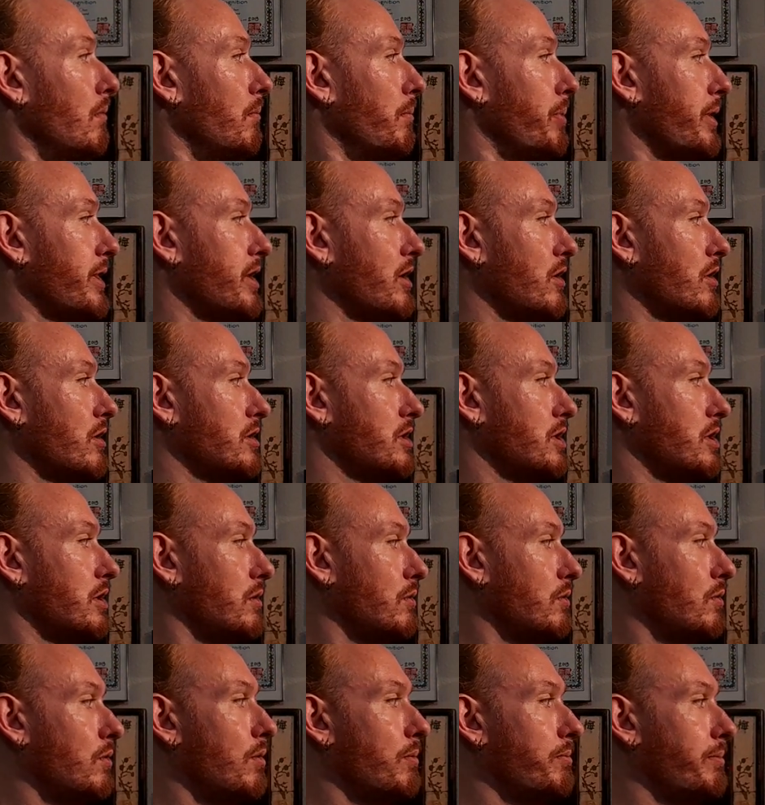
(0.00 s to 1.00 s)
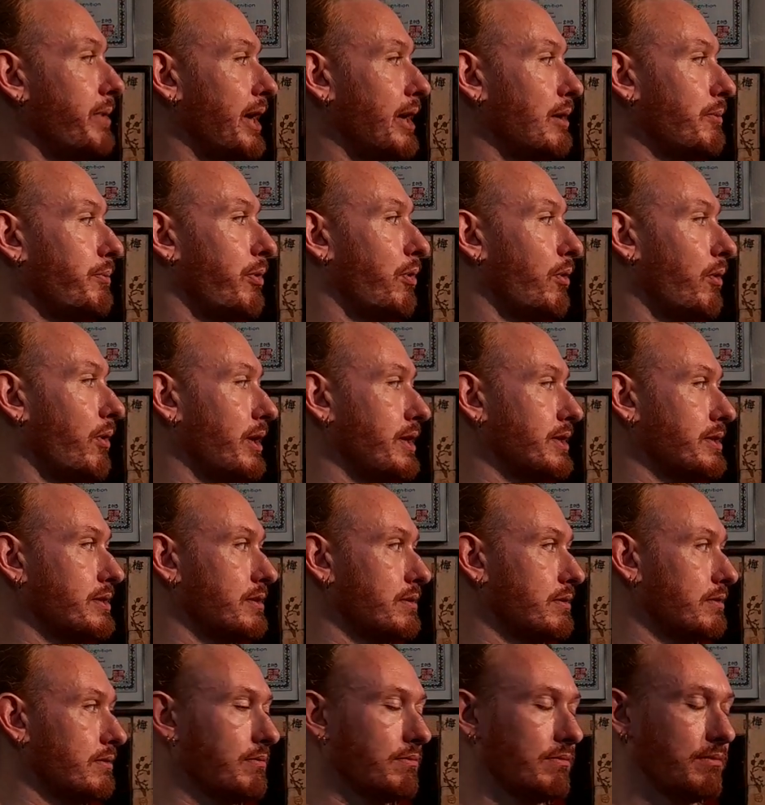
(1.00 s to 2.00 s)
But there are two main
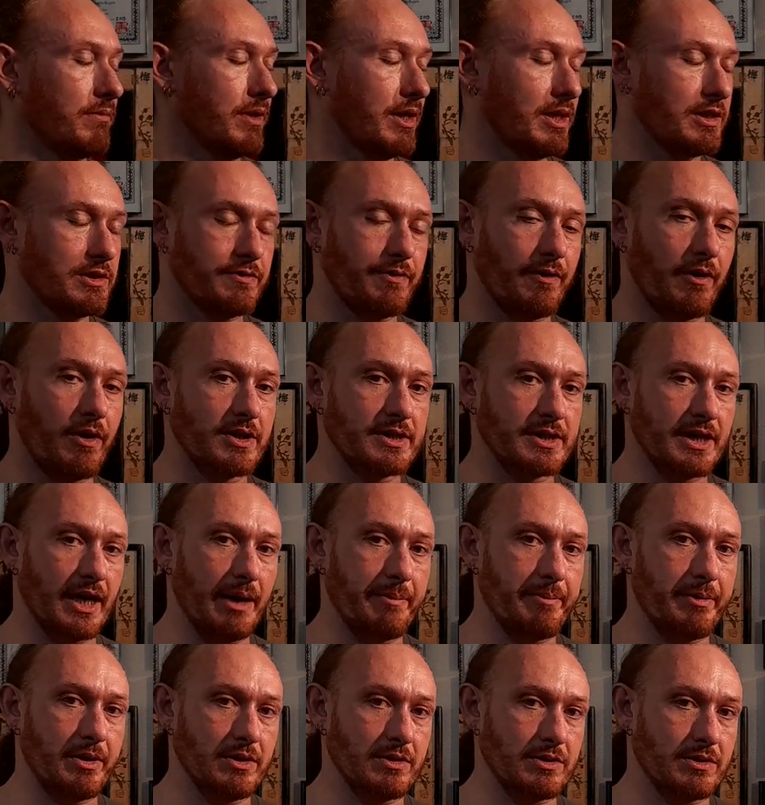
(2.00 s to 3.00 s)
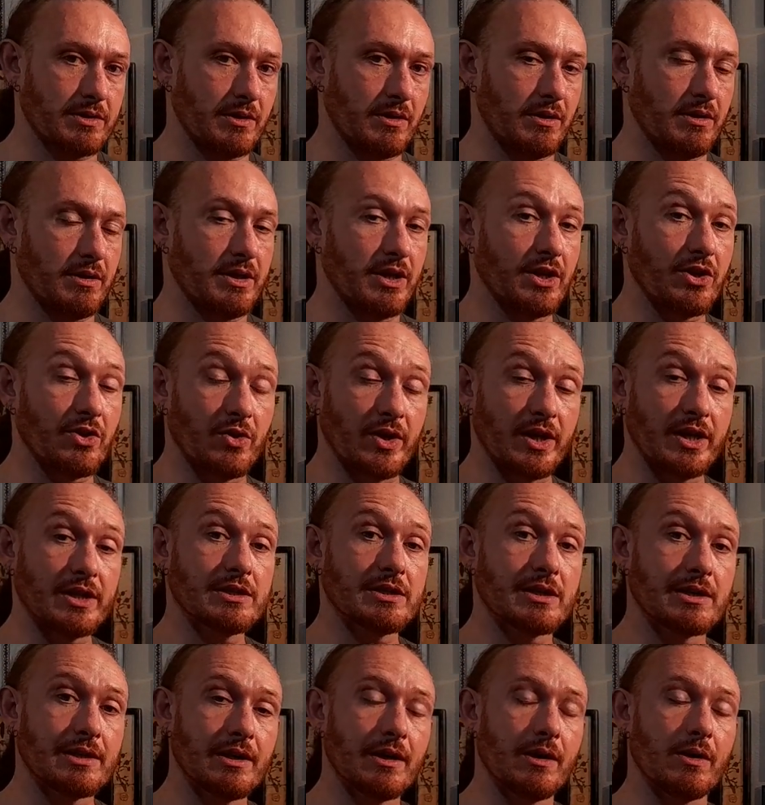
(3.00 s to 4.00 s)
points, as far as I'm concerned, that you need
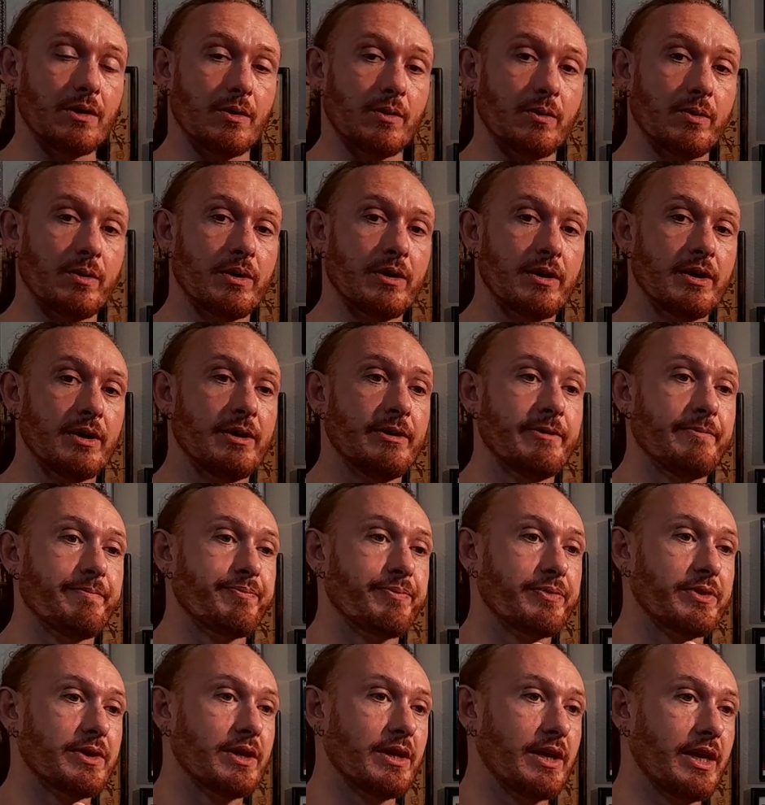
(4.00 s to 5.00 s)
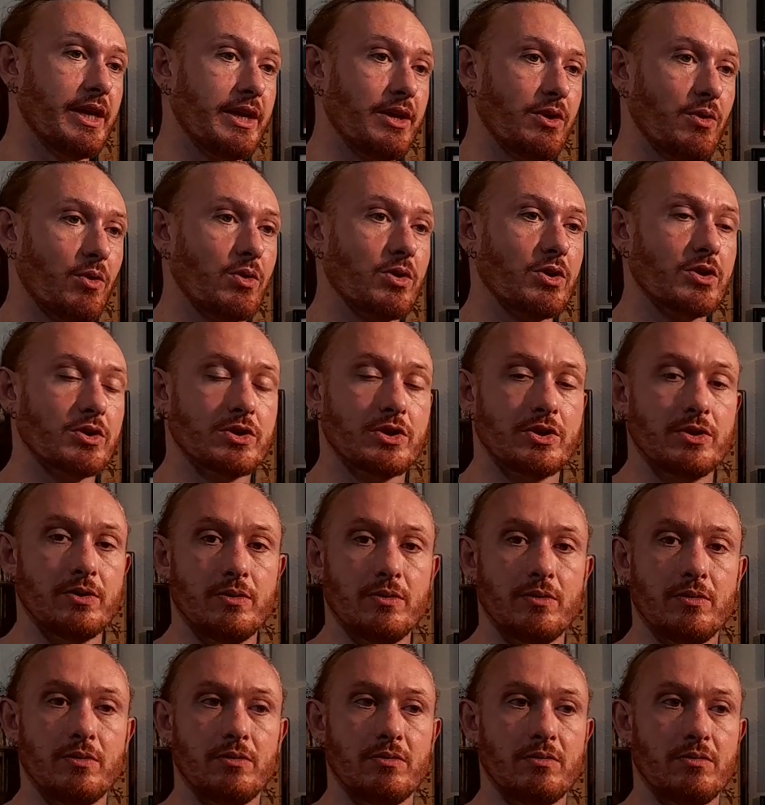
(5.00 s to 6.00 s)
to know in order
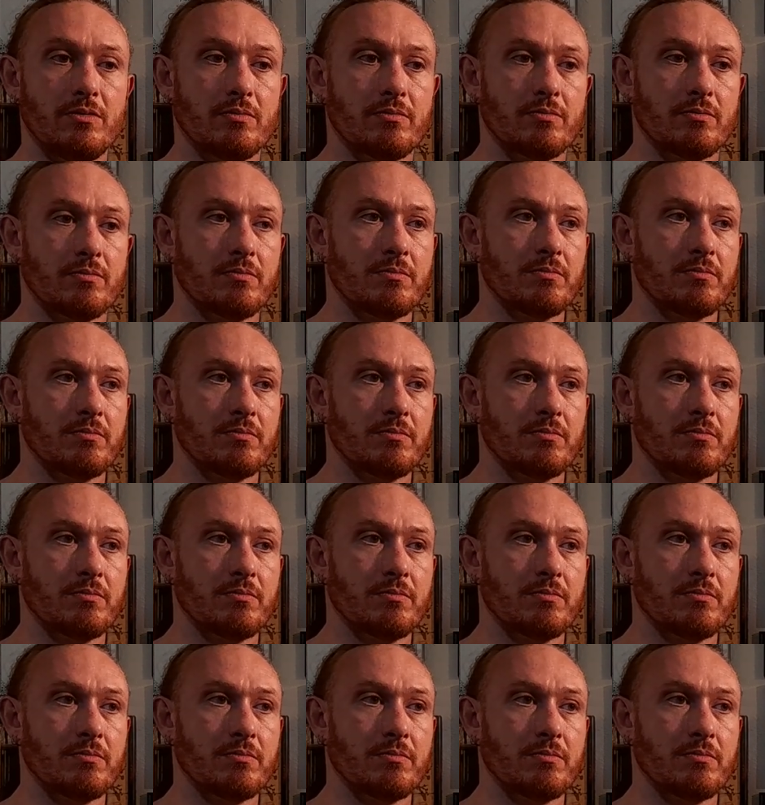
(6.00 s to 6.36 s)
to